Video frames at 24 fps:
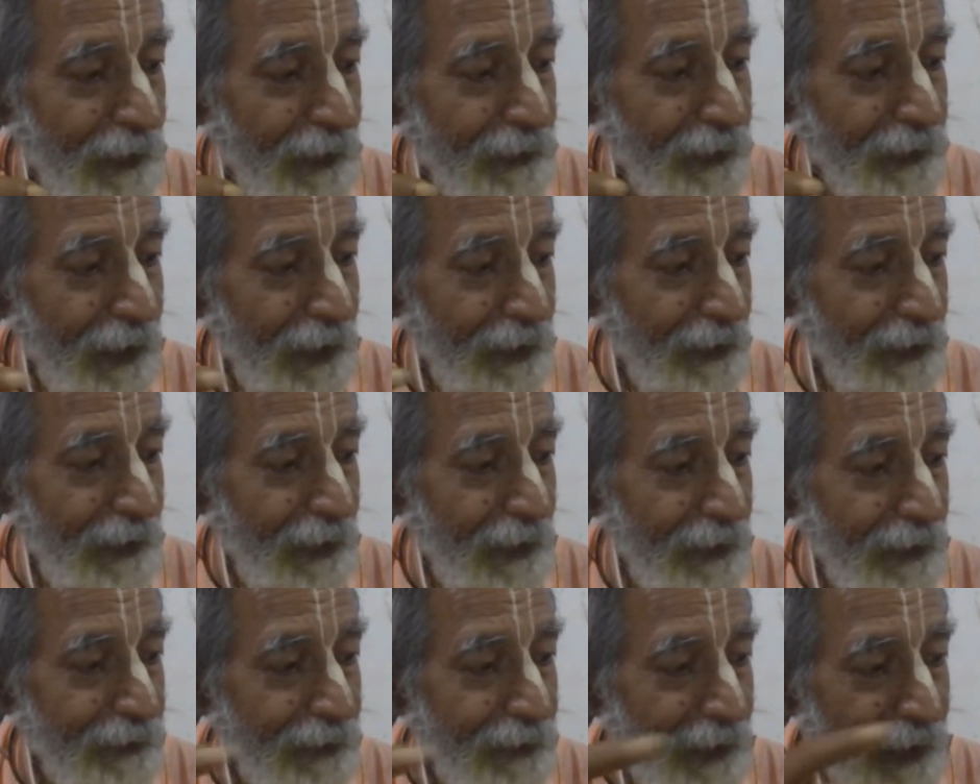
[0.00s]
then
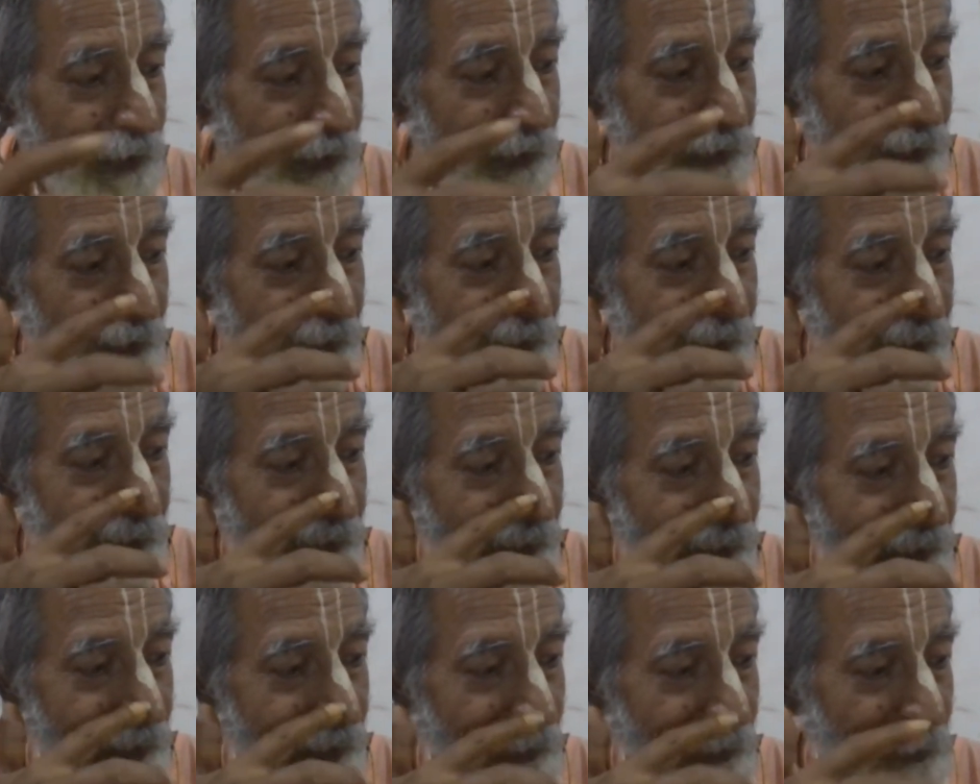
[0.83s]
the lady
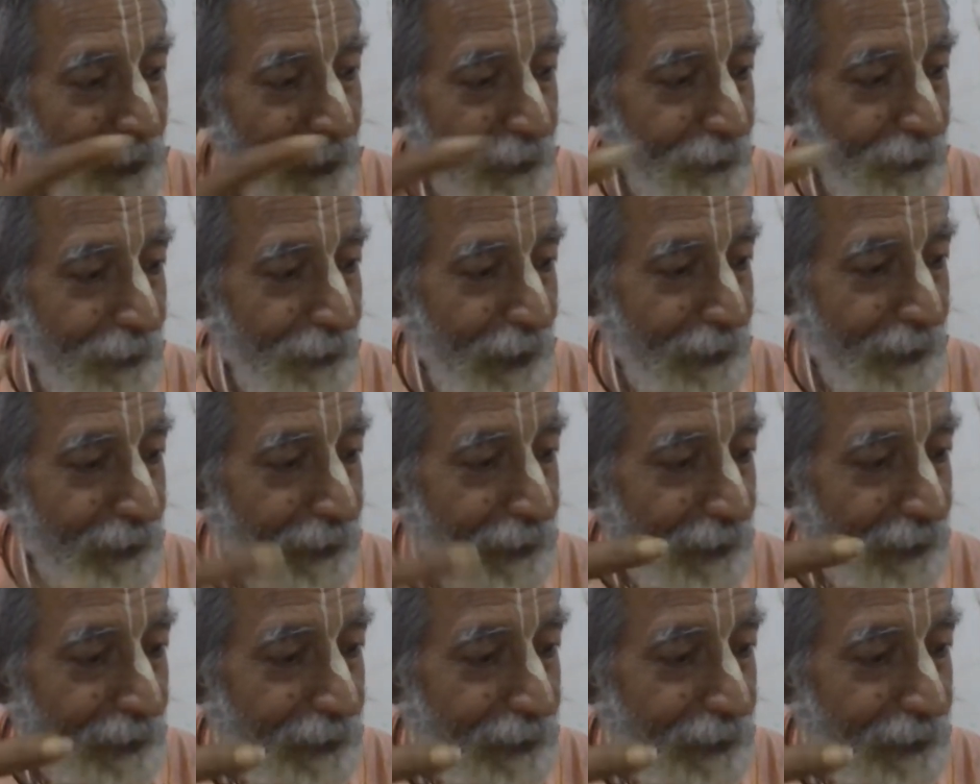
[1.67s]
got up and went.